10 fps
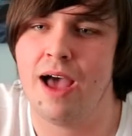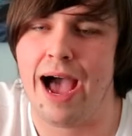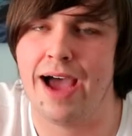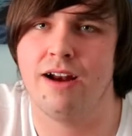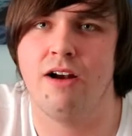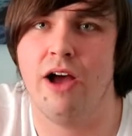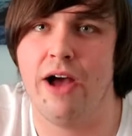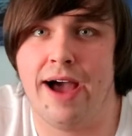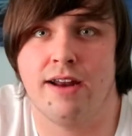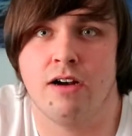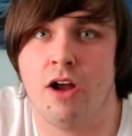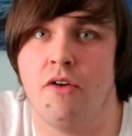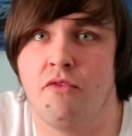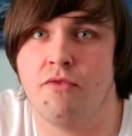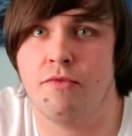I had a lot
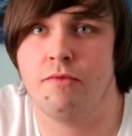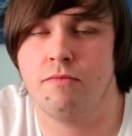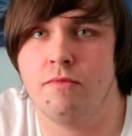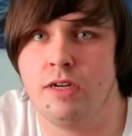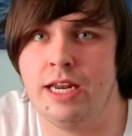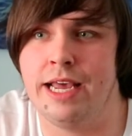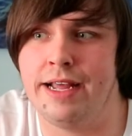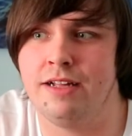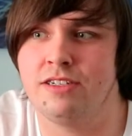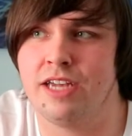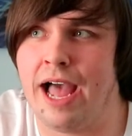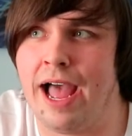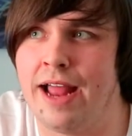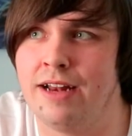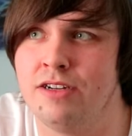of needs,
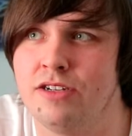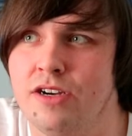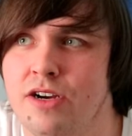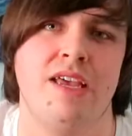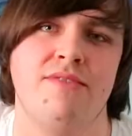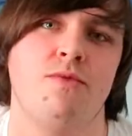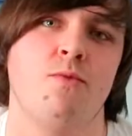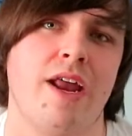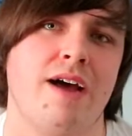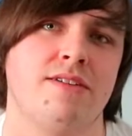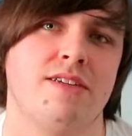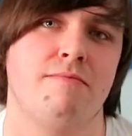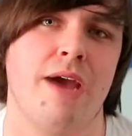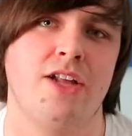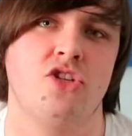and even when I was
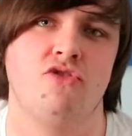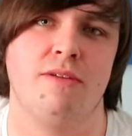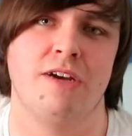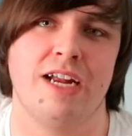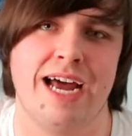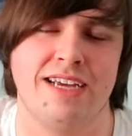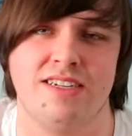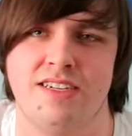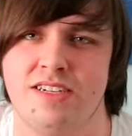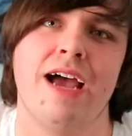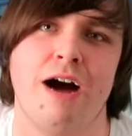in mainstream classes,